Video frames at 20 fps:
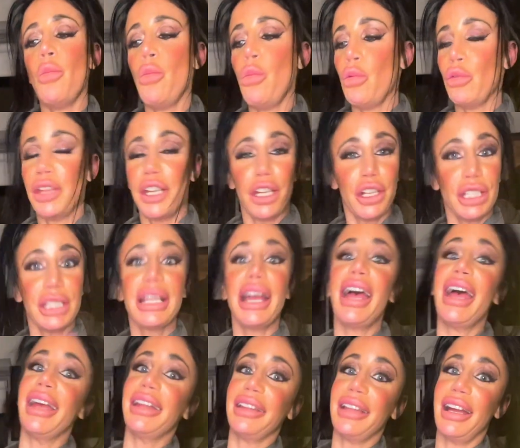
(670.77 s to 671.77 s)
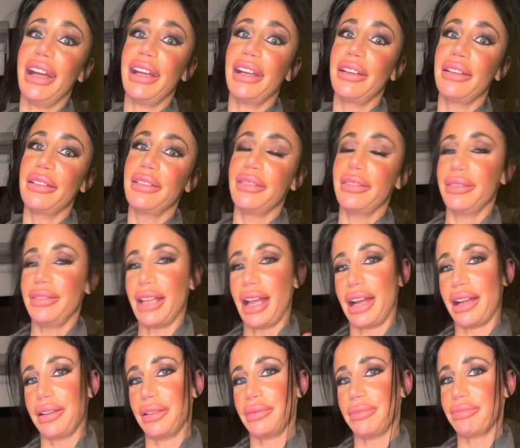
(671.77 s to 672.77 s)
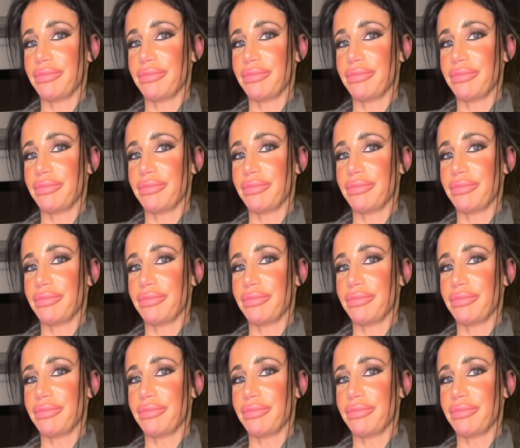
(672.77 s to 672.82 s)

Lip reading: Here's the headline that